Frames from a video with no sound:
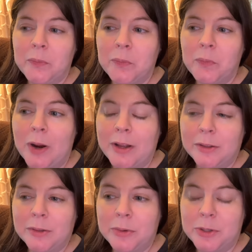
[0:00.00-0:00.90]
what
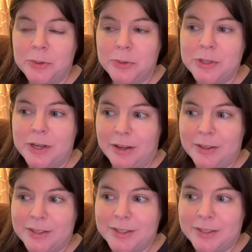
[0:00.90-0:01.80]
Luke Newton
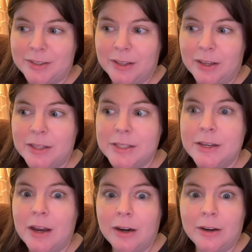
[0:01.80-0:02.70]
does, it's
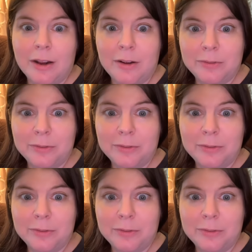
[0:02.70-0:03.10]
not enough.